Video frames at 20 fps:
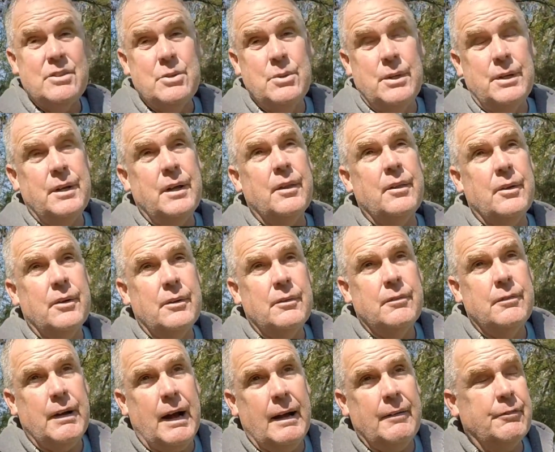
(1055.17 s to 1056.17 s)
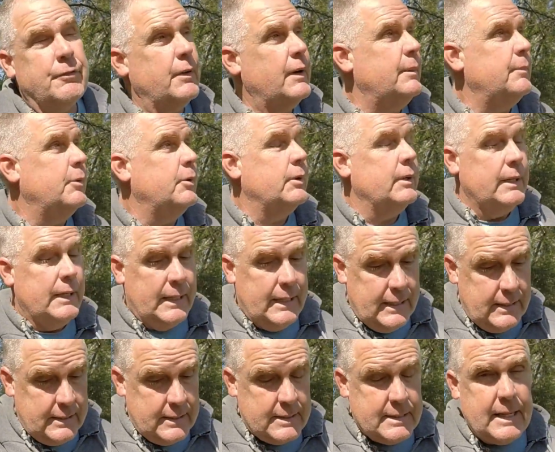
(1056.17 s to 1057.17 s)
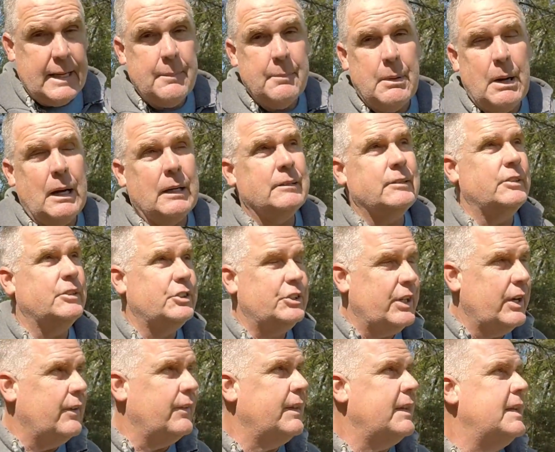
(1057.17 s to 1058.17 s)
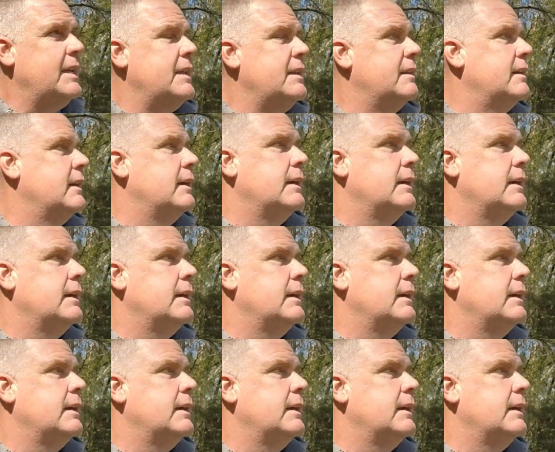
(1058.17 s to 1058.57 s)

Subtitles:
to another 5-framer in the same box to share the heat.